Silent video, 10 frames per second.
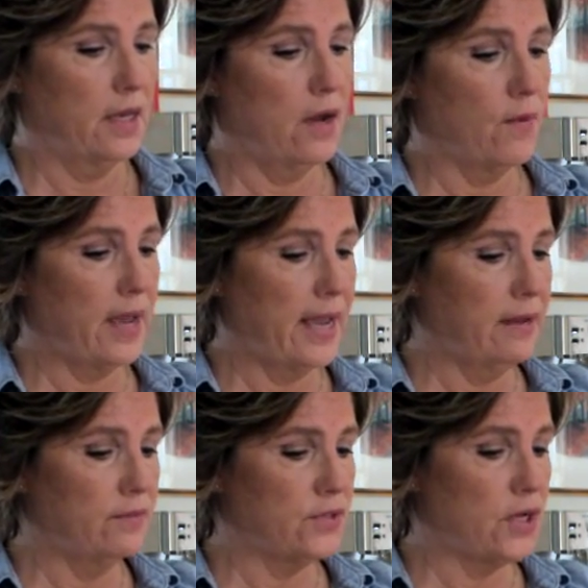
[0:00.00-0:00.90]
Okay.
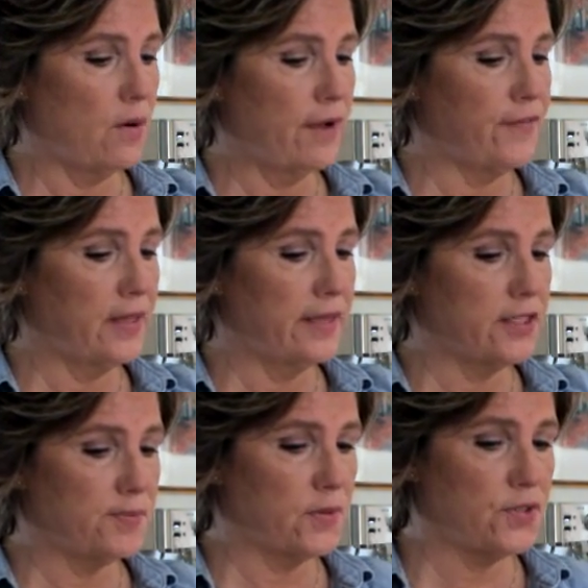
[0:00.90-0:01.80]
So I feel like
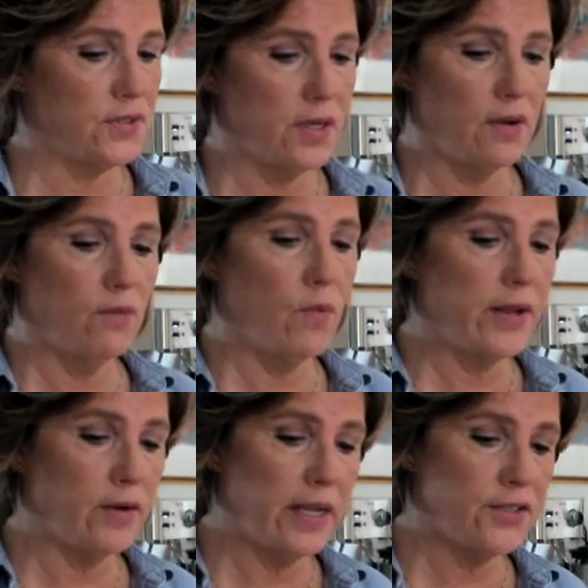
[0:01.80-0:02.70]
this person, what
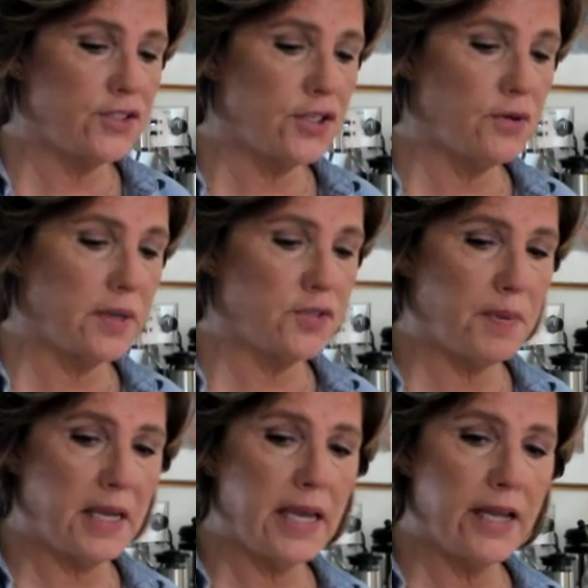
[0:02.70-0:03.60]
you need to do is
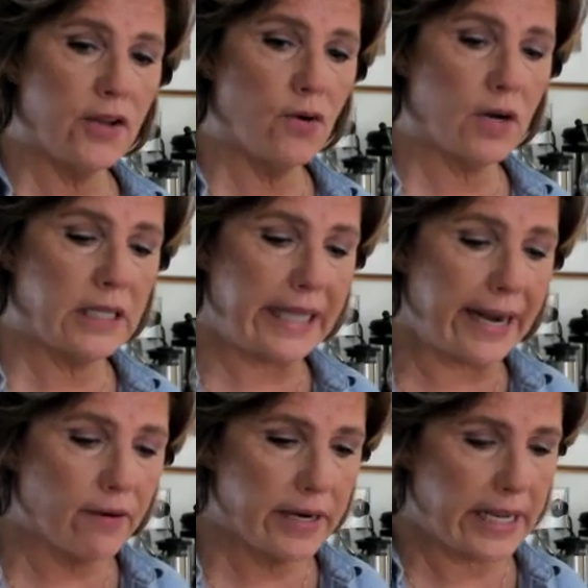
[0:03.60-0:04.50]
be in your
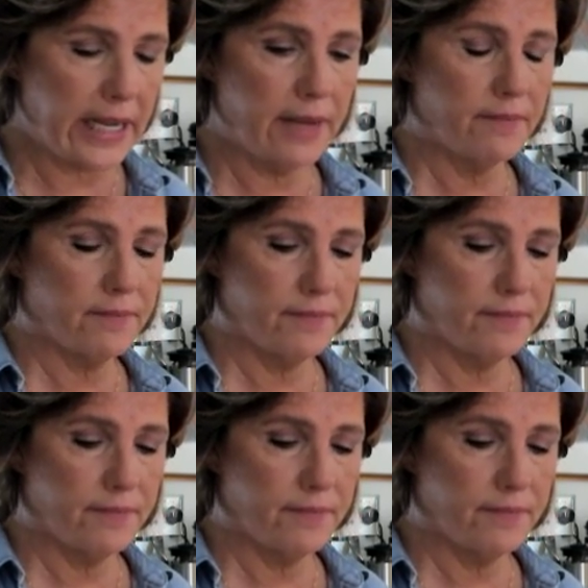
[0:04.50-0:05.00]
clarity